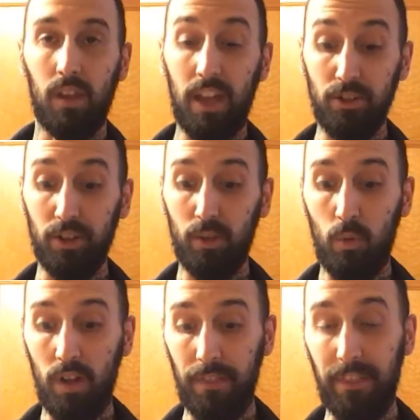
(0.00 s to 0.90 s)
And you're gonna
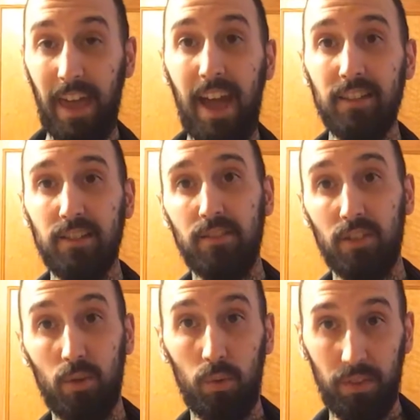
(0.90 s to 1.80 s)
want that to
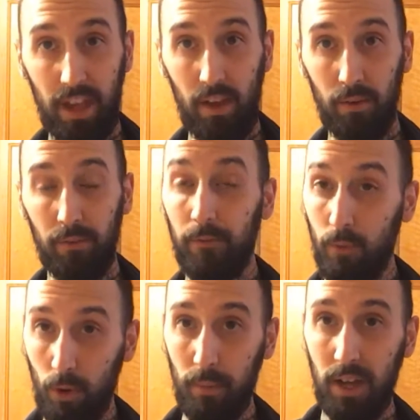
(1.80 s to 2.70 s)
cool down
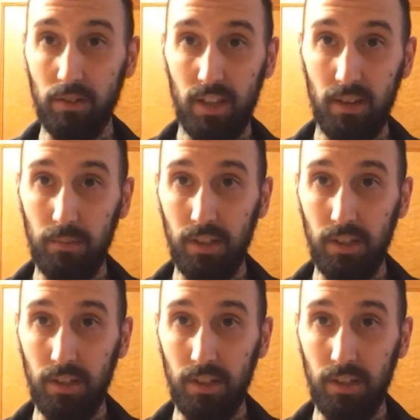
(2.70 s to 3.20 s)
for about 10